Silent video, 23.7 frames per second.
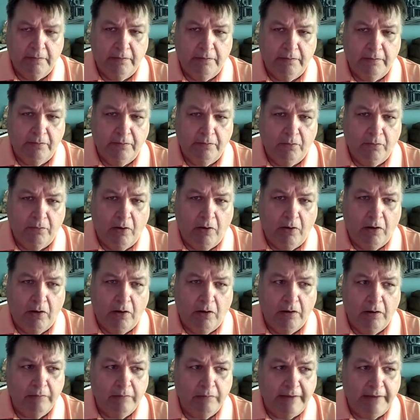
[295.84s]
If
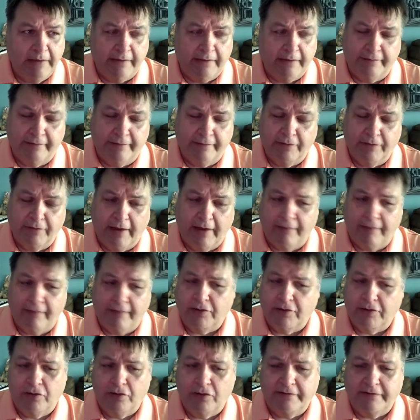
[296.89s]
you
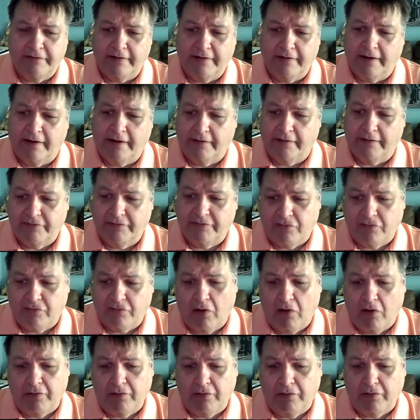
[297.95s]
haven't used it, I
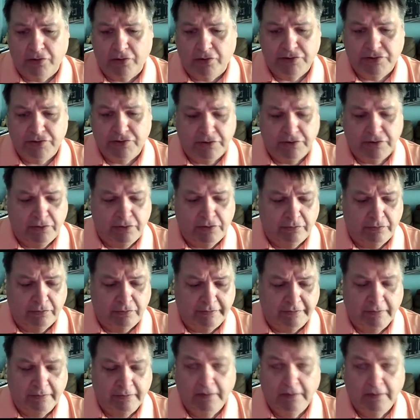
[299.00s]
strongly encourage you to
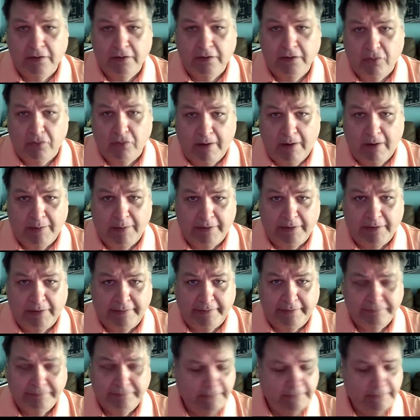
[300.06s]
use Grammarly.